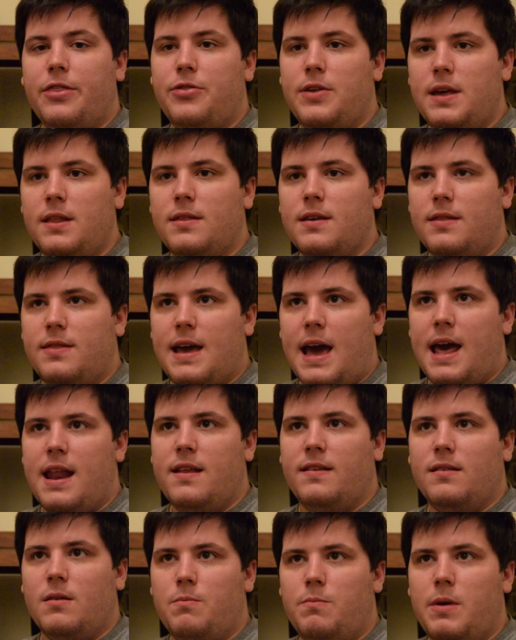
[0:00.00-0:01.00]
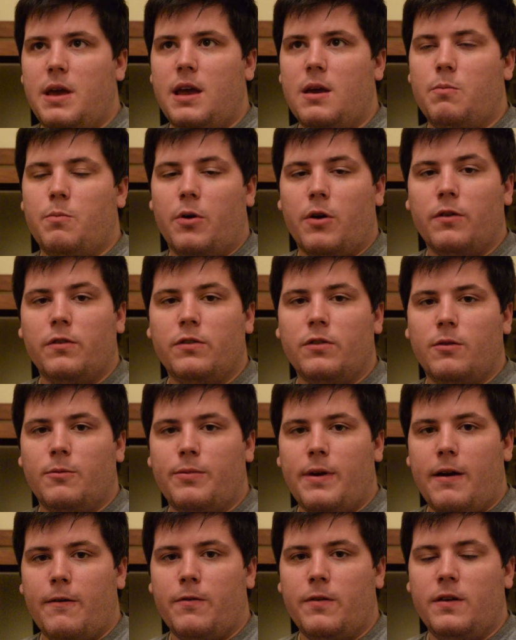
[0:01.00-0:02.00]
think that that is a big personal
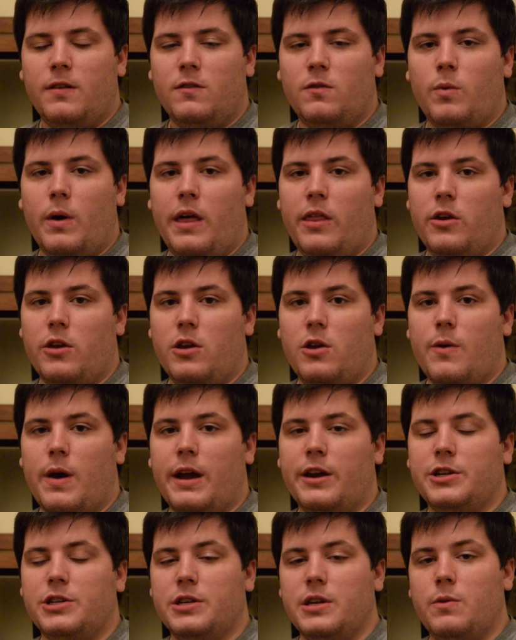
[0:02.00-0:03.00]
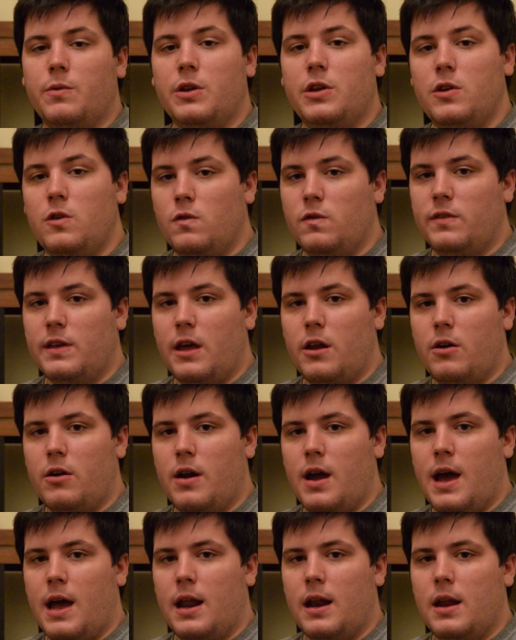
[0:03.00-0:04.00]
preference, whether you actually would use that or
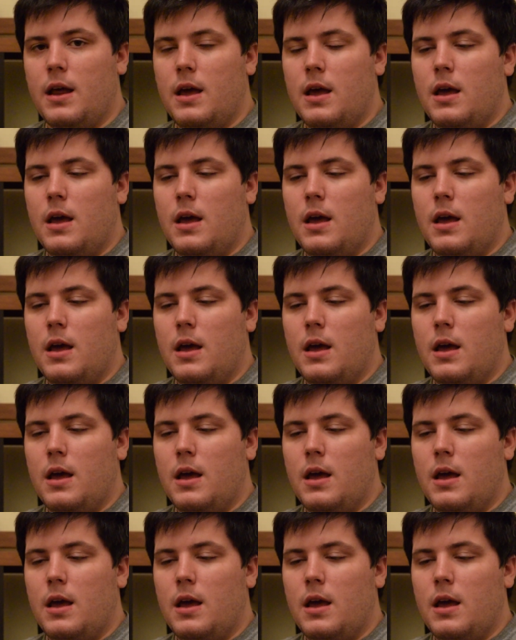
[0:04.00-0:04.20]
not.